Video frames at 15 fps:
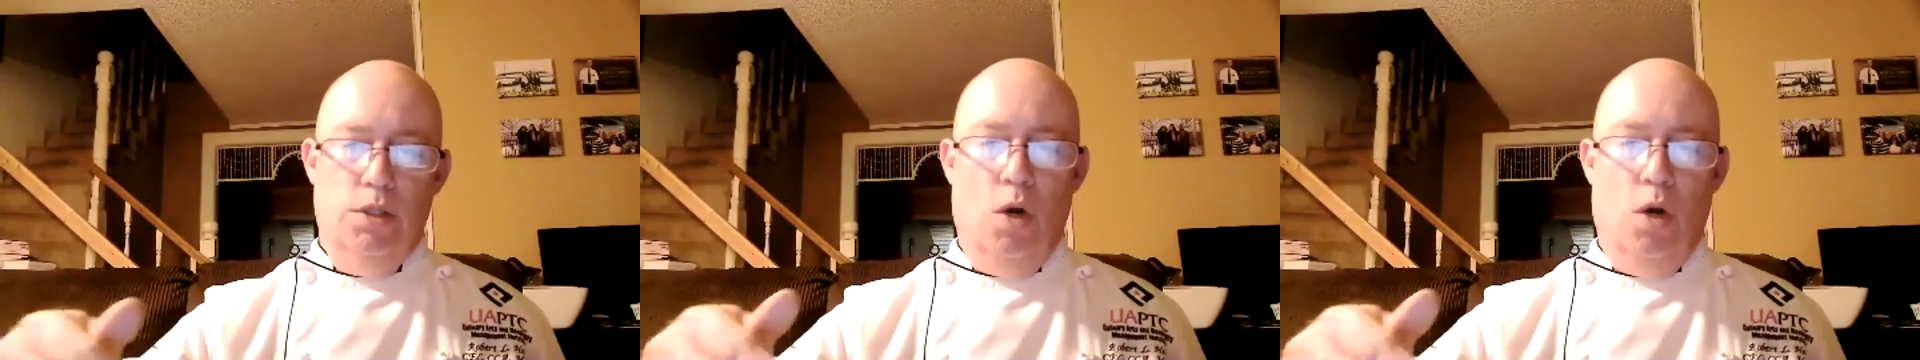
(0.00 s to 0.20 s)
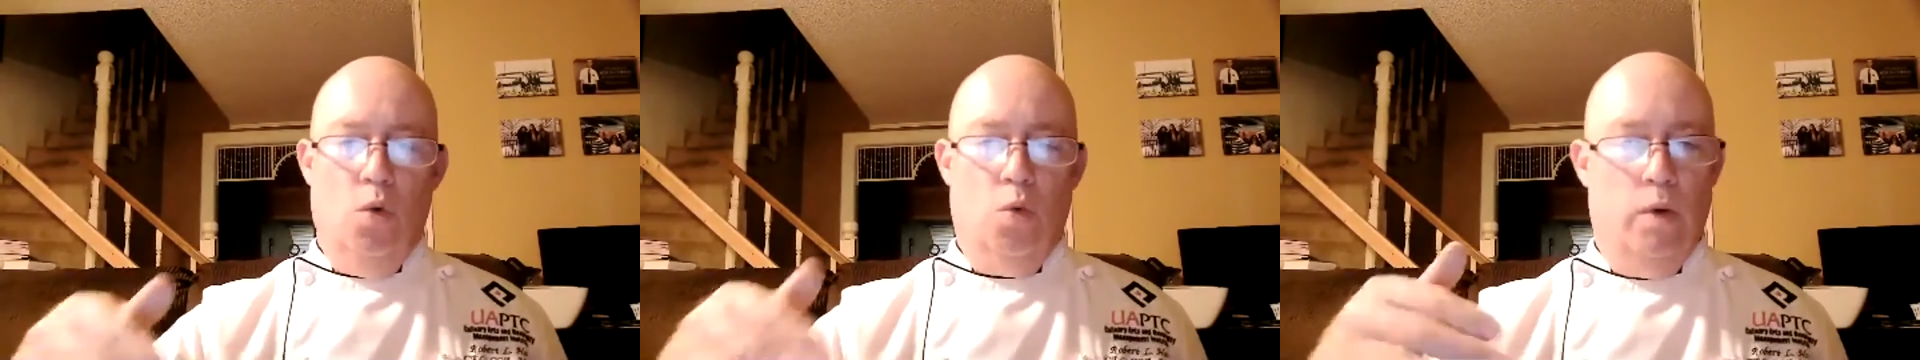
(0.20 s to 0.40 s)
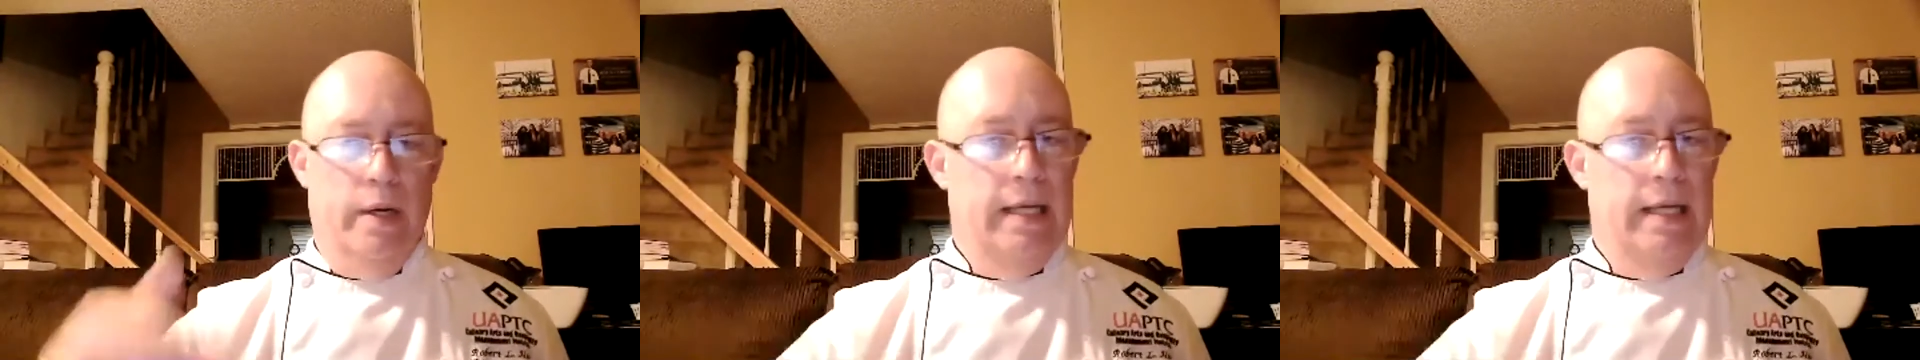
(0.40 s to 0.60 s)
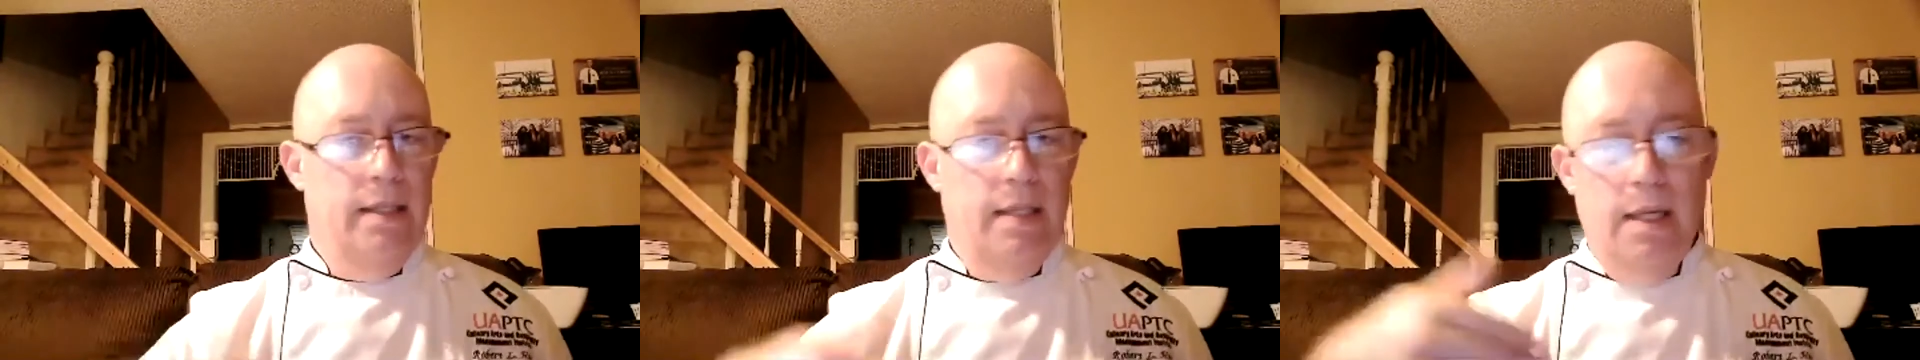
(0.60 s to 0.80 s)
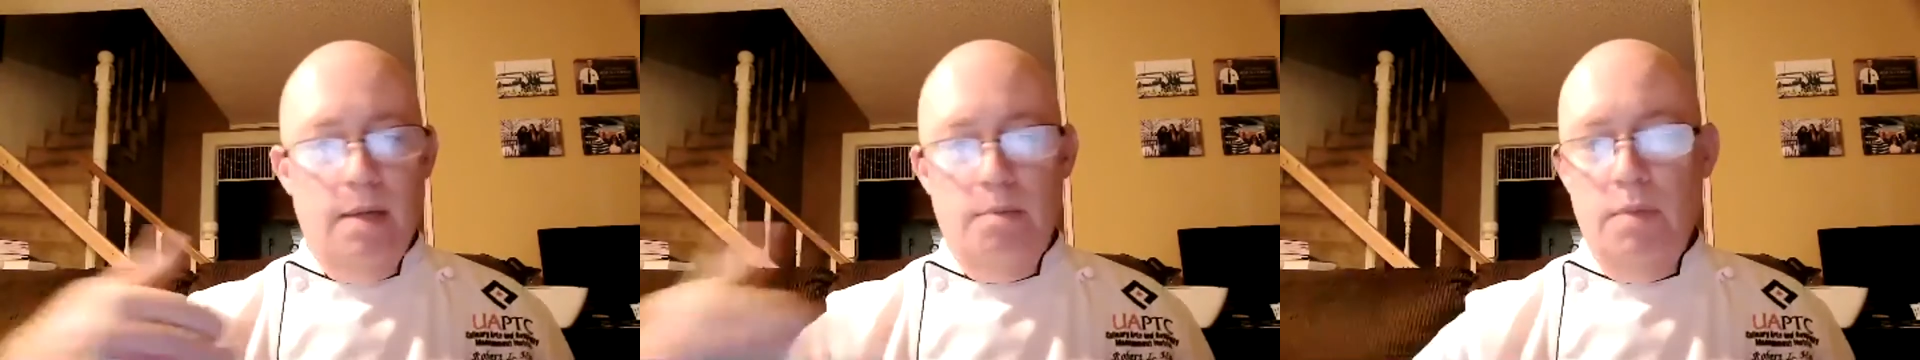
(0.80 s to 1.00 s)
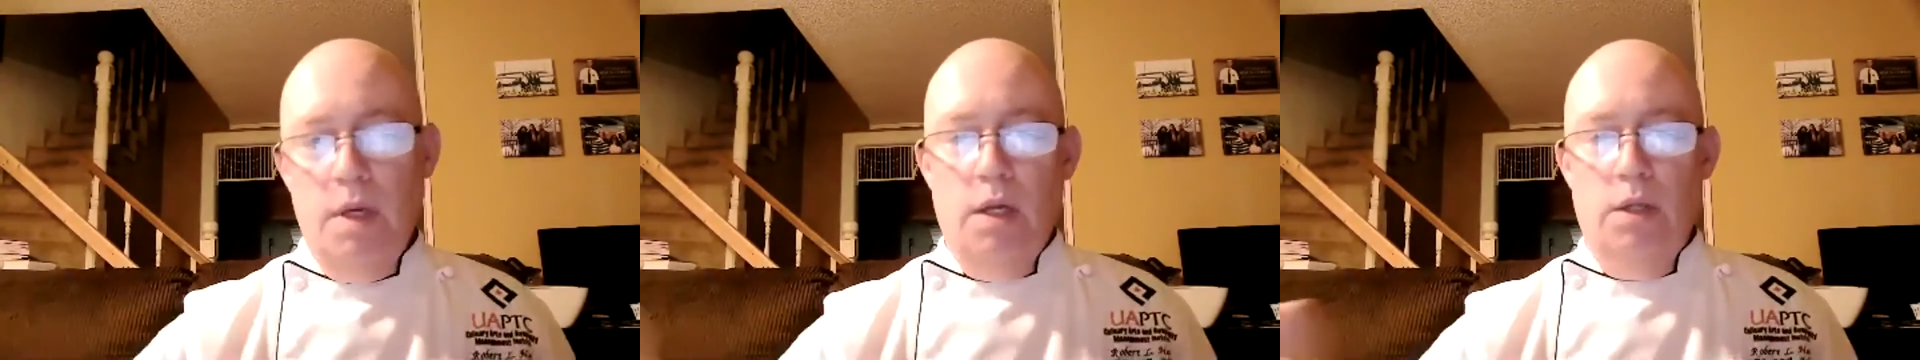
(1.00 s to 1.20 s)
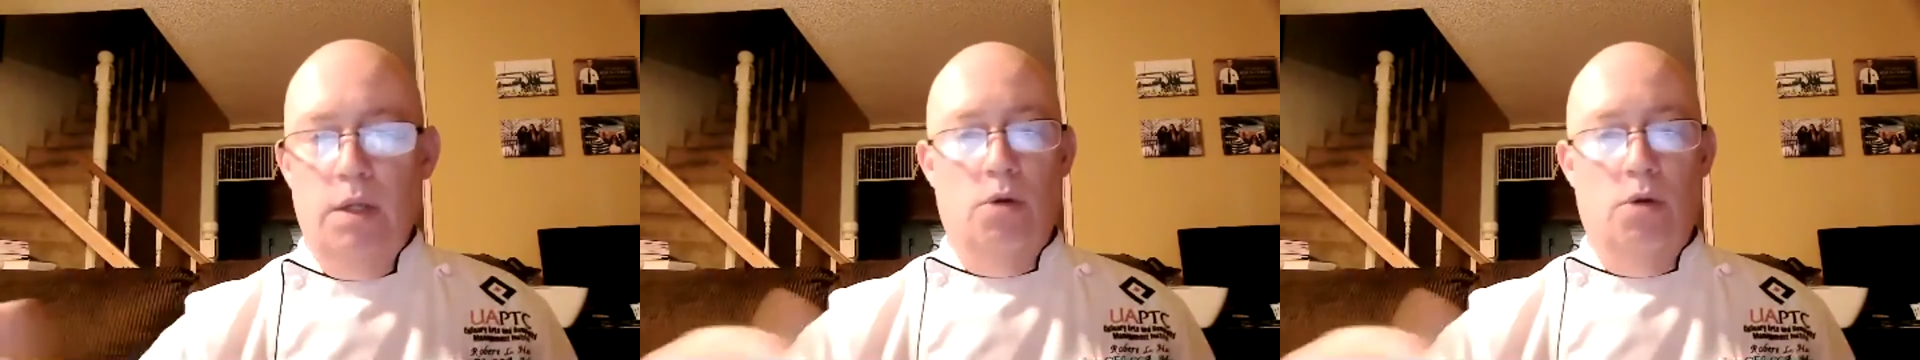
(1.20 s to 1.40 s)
So read them.